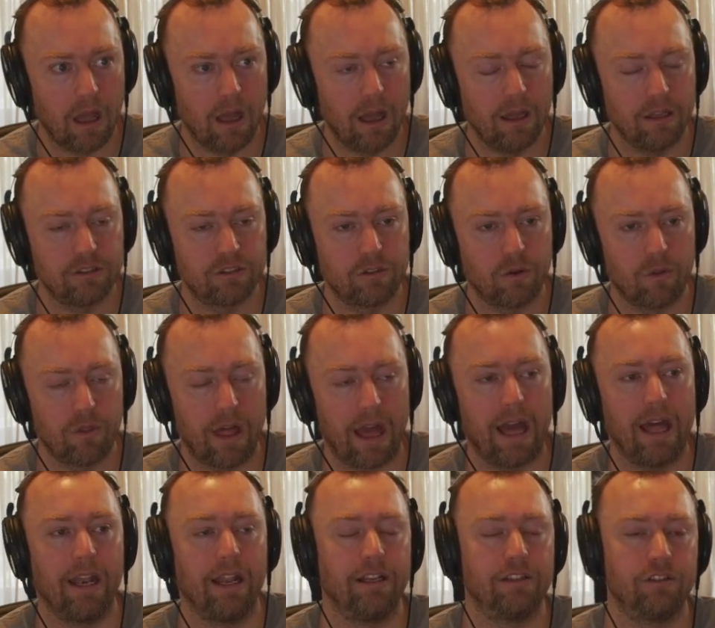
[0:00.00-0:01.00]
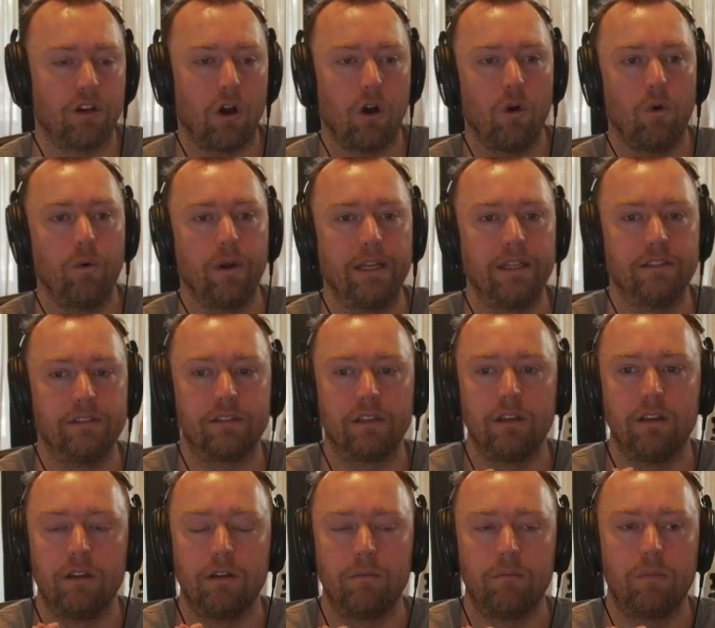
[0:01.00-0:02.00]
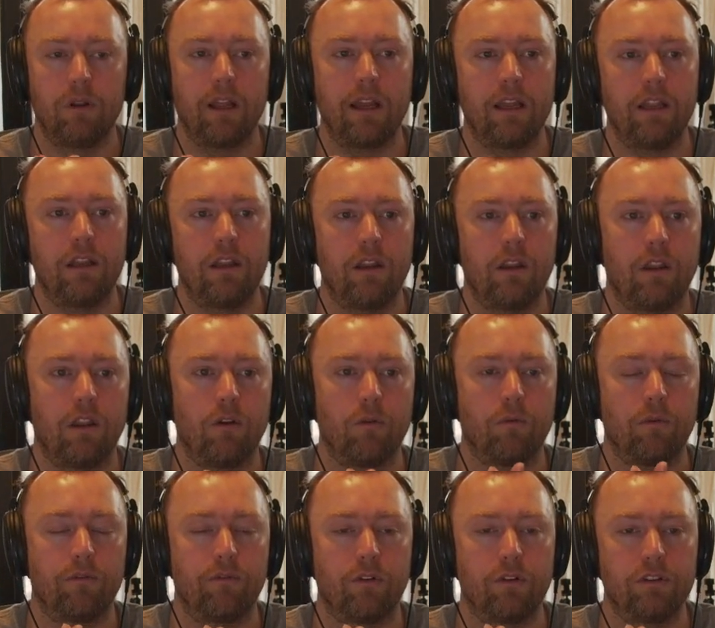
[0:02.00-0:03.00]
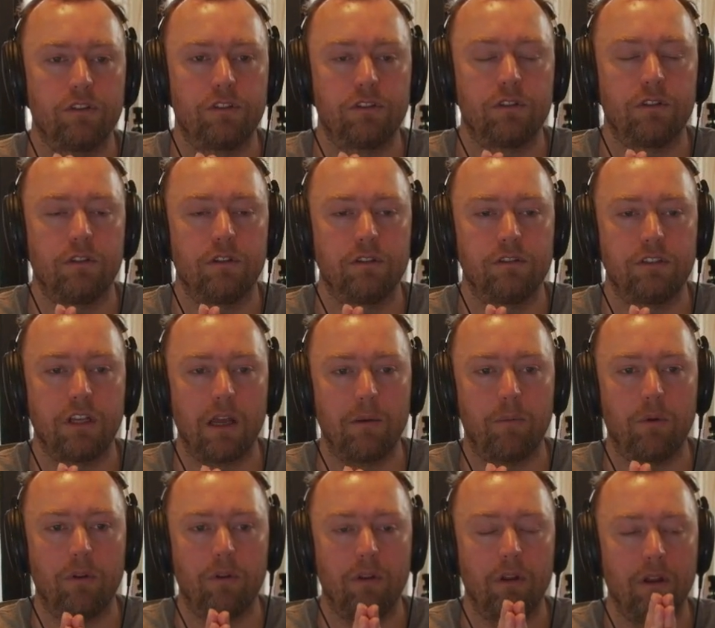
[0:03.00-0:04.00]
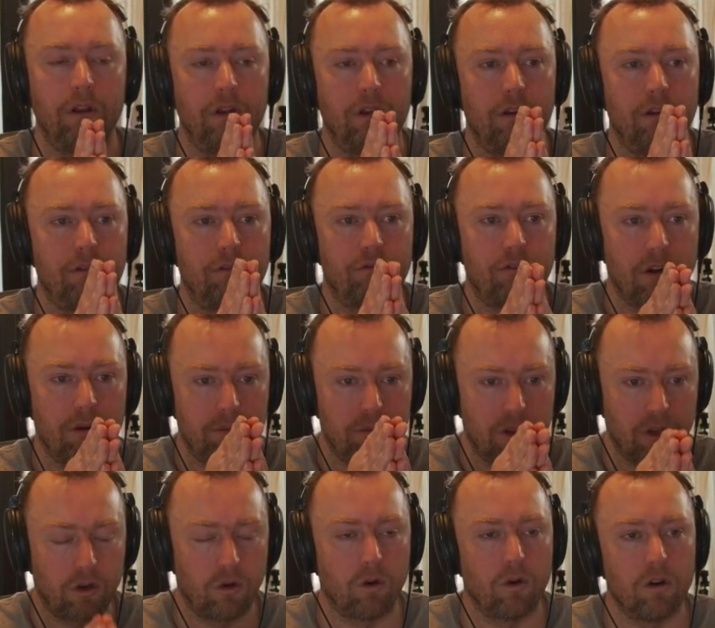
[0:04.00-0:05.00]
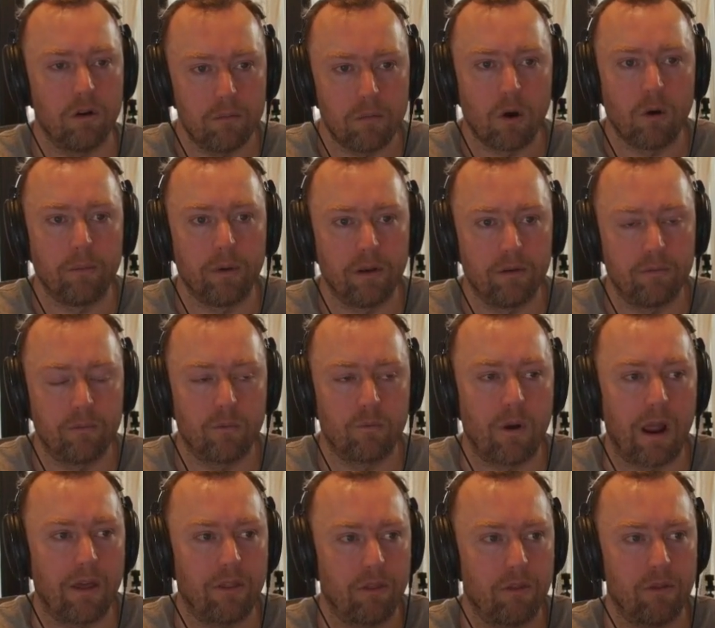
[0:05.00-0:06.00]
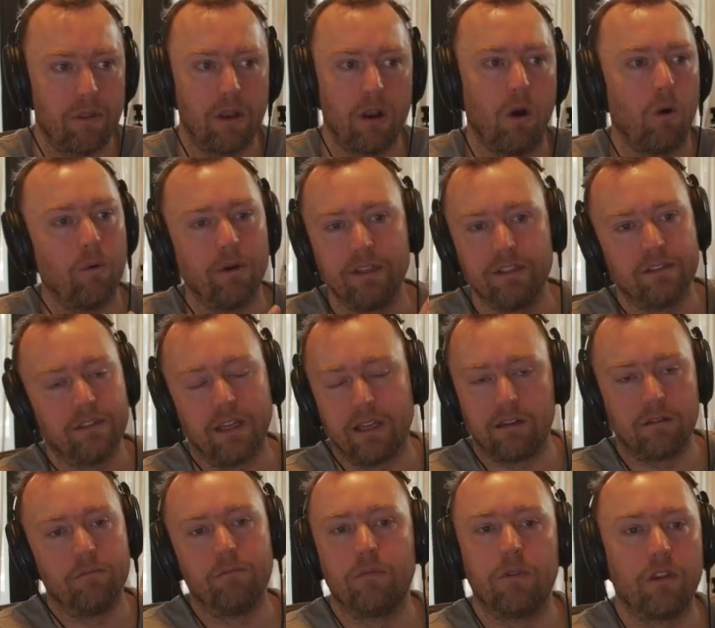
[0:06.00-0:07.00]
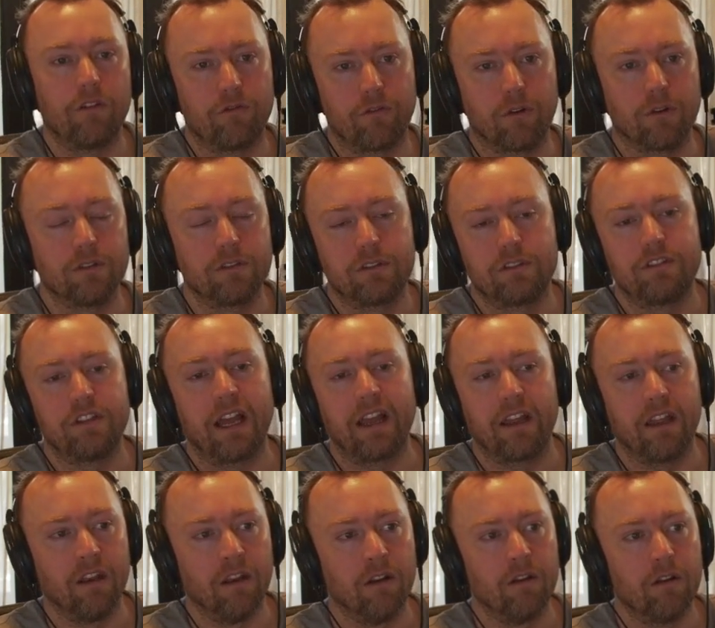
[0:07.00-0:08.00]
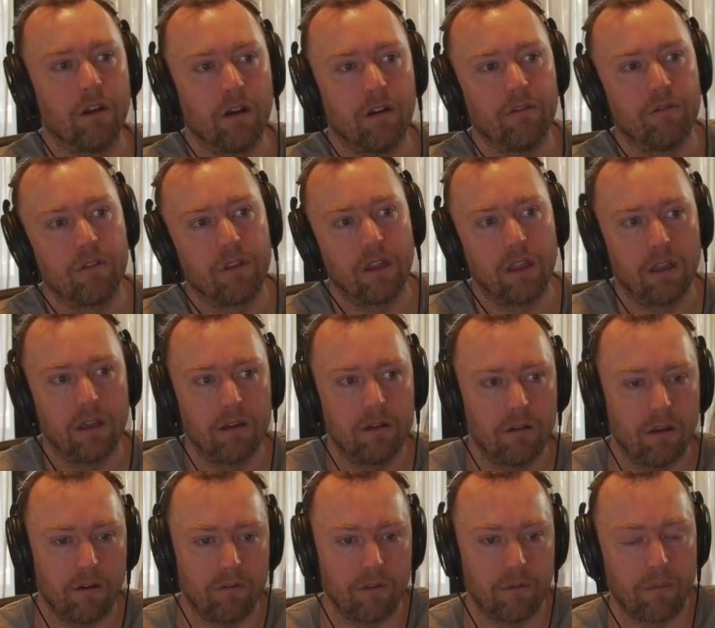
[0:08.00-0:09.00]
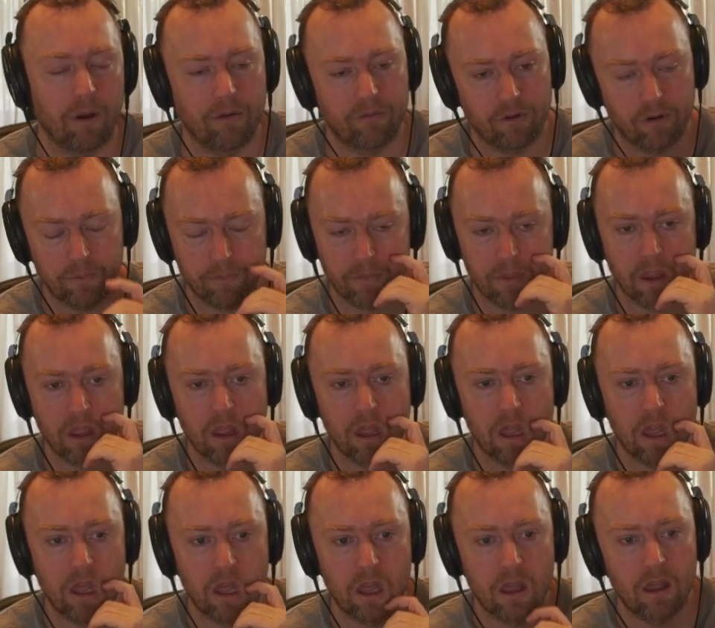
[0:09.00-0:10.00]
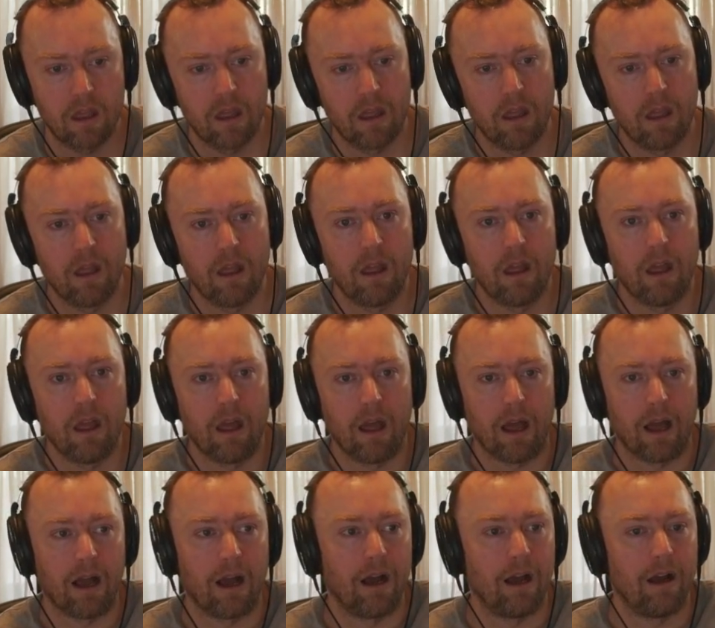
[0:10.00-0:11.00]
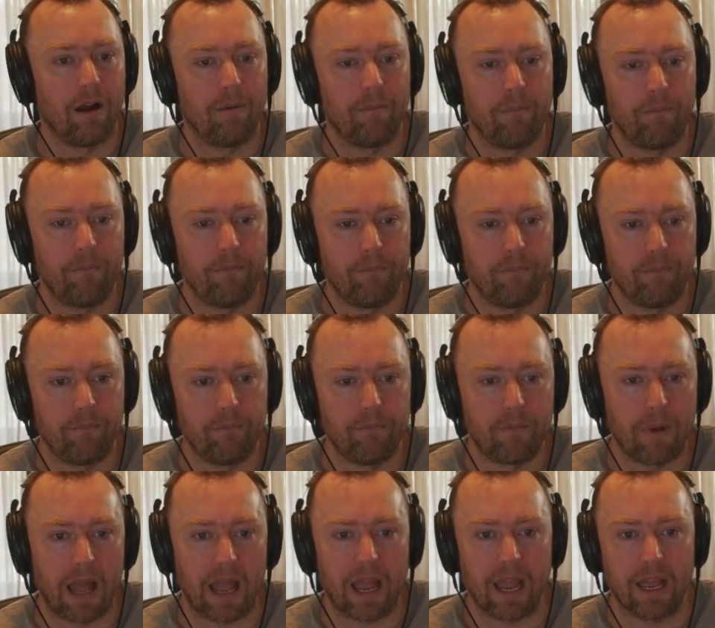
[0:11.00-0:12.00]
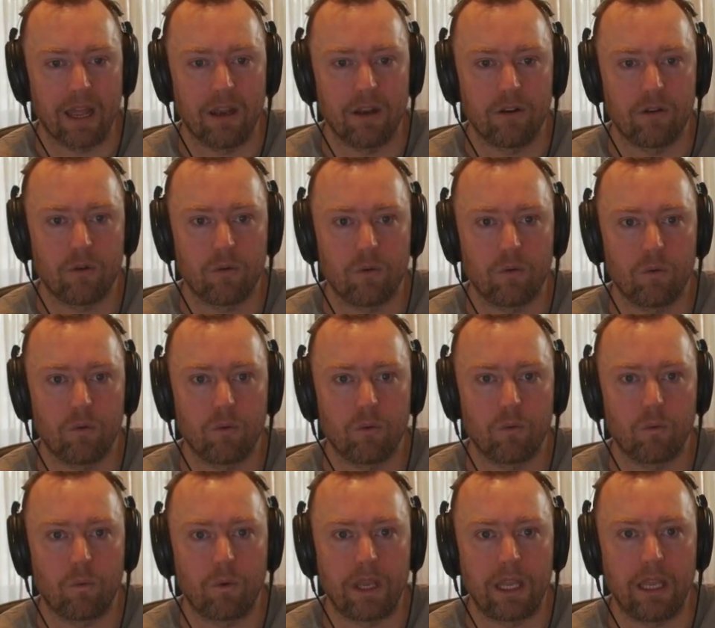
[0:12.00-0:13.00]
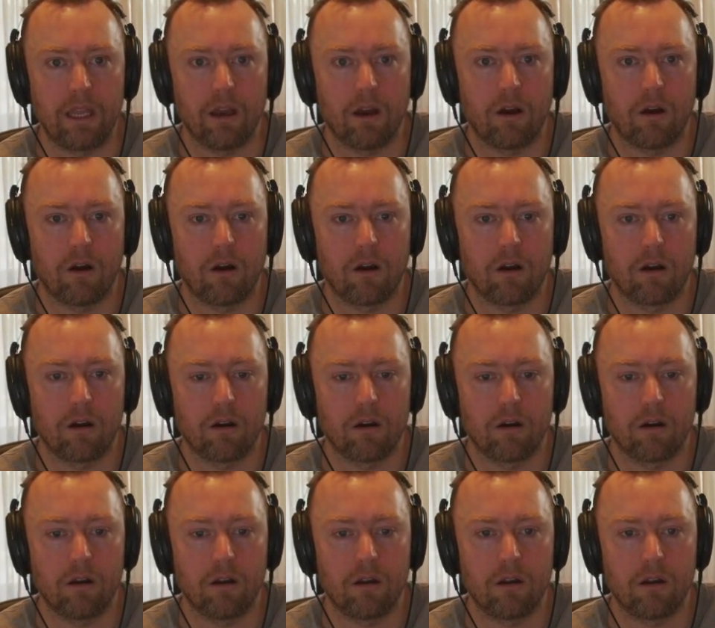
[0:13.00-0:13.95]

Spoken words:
so that it's always playing the reverse sample from the current moment rather than always like the first second of the buffer. And we are